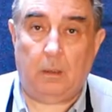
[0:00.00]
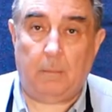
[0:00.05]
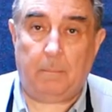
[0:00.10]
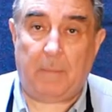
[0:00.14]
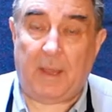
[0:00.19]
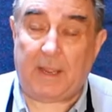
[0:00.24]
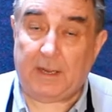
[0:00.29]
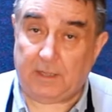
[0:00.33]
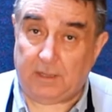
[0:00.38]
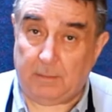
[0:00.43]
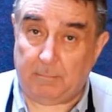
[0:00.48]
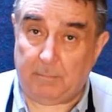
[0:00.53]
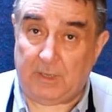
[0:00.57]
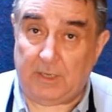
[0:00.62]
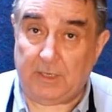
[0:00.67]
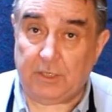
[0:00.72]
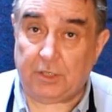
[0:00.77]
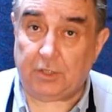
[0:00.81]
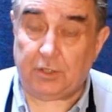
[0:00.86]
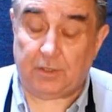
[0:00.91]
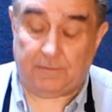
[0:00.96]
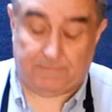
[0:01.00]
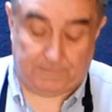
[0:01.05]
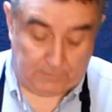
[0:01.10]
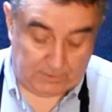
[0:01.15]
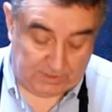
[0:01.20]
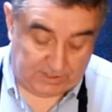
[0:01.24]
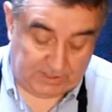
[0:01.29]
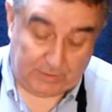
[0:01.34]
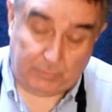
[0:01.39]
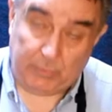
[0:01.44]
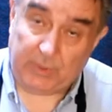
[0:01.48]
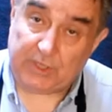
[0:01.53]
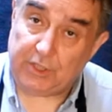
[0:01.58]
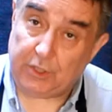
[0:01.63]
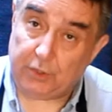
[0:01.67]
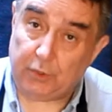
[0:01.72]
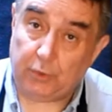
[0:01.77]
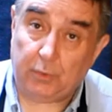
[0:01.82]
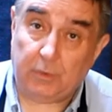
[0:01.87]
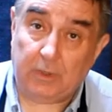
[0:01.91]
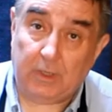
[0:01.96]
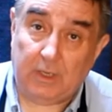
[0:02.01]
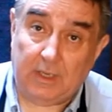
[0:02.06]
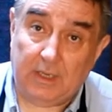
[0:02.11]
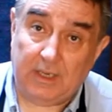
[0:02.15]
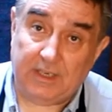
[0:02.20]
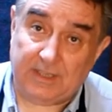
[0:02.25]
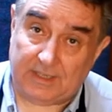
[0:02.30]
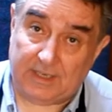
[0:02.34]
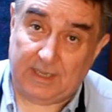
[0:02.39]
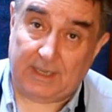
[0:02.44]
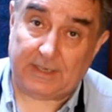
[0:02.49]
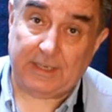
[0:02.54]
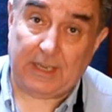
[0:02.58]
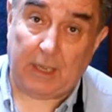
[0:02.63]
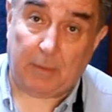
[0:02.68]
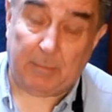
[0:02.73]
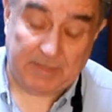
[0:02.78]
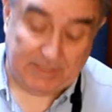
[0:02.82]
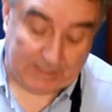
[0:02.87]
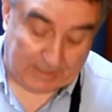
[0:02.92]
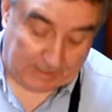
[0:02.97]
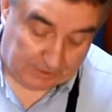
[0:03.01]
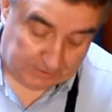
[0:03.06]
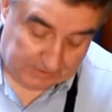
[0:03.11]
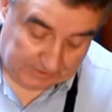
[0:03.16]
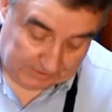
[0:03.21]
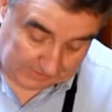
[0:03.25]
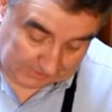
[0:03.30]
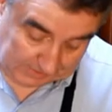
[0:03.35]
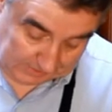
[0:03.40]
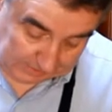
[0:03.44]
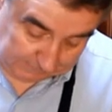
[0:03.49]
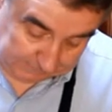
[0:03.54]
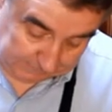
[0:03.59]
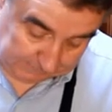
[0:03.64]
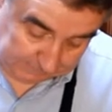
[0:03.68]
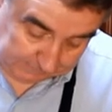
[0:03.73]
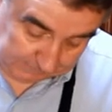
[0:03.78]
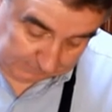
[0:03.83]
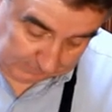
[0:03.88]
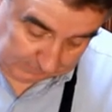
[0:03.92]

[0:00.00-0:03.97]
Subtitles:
Back at the bench, the first thing we do is cut our potatoes in half.